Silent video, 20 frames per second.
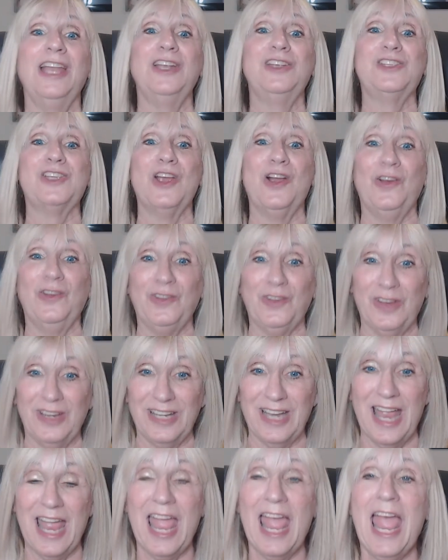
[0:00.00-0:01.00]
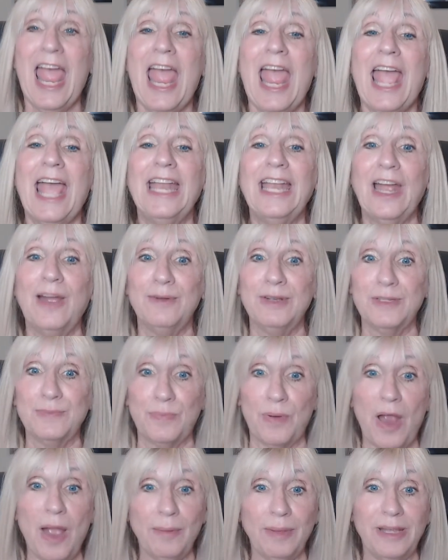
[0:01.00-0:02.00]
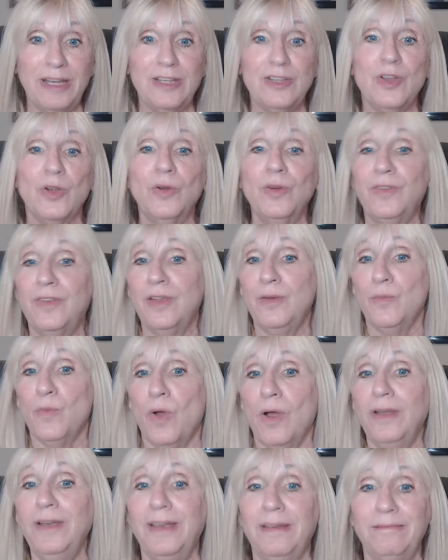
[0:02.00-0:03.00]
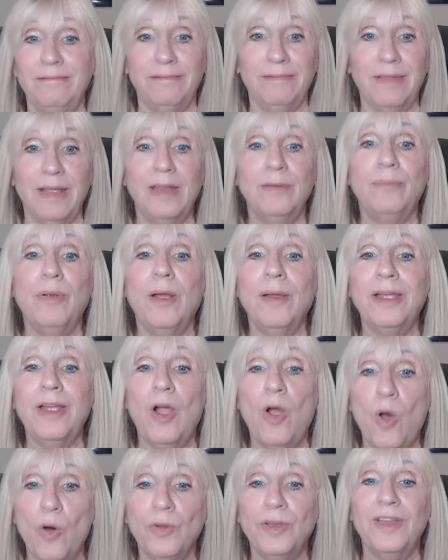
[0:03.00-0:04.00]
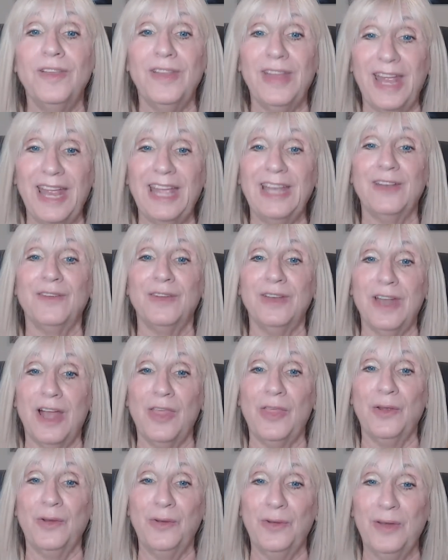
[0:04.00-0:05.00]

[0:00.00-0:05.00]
children and I was probably nursing one and, and probably holding the hand of another,